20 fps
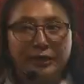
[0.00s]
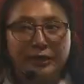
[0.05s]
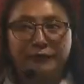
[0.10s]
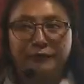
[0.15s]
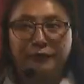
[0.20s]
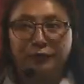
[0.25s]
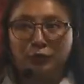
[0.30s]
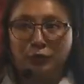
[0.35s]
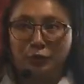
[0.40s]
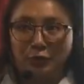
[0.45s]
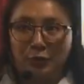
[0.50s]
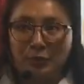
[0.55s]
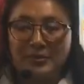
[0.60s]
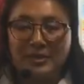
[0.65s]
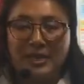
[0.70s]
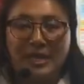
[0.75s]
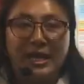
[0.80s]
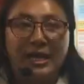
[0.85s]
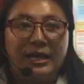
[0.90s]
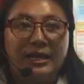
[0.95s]
food groups,
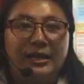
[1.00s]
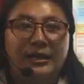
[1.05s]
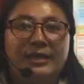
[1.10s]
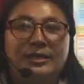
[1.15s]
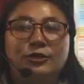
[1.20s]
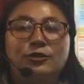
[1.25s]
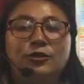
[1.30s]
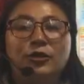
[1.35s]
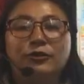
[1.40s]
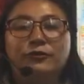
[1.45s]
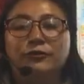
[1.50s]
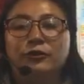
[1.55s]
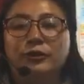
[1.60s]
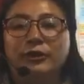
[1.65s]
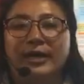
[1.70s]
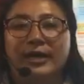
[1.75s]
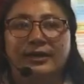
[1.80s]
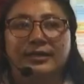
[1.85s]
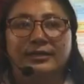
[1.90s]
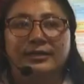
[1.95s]
let us not
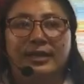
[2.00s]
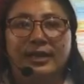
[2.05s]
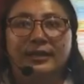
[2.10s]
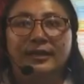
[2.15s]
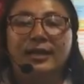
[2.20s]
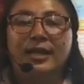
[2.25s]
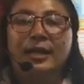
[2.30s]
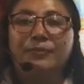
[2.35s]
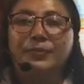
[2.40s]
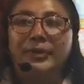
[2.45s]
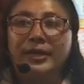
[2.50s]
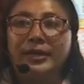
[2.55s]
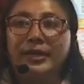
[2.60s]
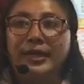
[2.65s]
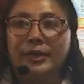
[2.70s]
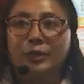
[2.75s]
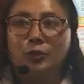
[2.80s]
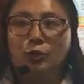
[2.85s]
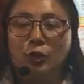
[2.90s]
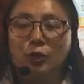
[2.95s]
forget that being at
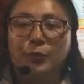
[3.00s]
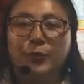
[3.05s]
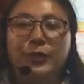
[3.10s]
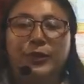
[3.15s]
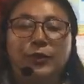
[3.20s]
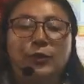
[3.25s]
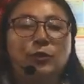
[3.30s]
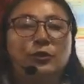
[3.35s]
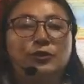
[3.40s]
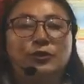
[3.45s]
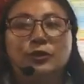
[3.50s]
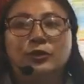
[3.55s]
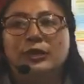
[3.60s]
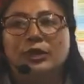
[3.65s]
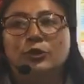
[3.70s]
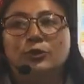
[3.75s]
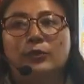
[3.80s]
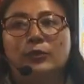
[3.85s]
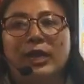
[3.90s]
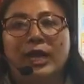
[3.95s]
home, we also need
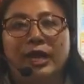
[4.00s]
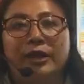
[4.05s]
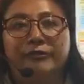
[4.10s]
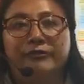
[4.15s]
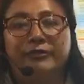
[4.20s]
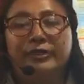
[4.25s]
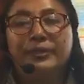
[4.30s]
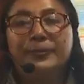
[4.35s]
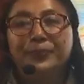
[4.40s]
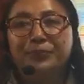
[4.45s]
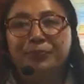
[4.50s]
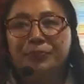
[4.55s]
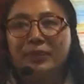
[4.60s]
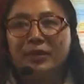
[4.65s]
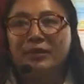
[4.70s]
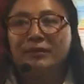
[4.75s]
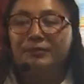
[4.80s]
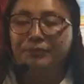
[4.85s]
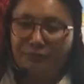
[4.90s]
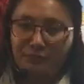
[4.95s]
to have a
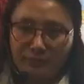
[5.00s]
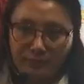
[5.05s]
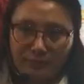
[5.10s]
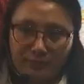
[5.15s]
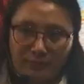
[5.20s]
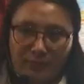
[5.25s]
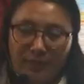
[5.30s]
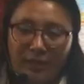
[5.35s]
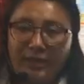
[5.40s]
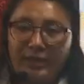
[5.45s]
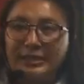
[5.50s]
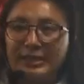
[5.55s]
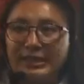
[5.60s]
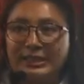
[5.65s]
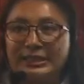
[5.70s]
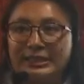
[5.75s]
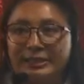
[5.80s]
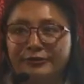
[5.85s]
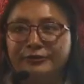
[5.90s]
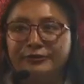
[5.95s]

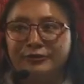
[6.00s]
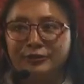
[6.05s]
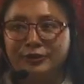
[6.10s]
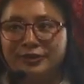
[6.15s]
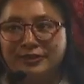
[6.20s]
healthy food.